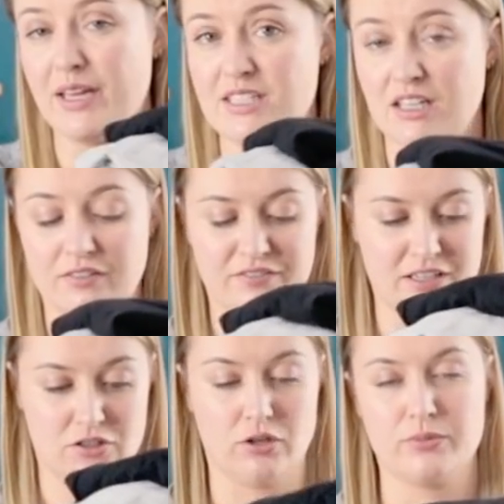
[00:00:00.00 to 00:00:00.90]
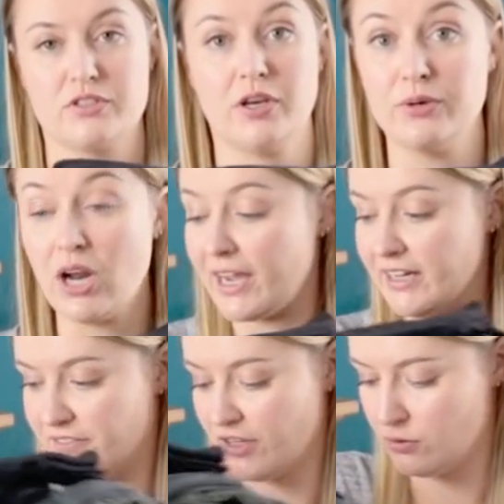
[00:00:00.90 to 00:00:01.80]
basic vest tops, so
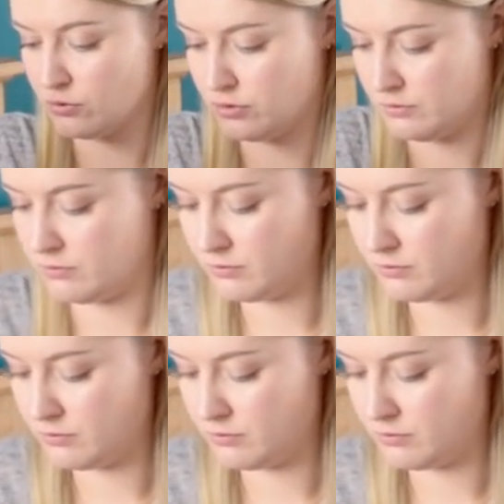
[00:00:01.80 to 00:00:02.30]
9 of those.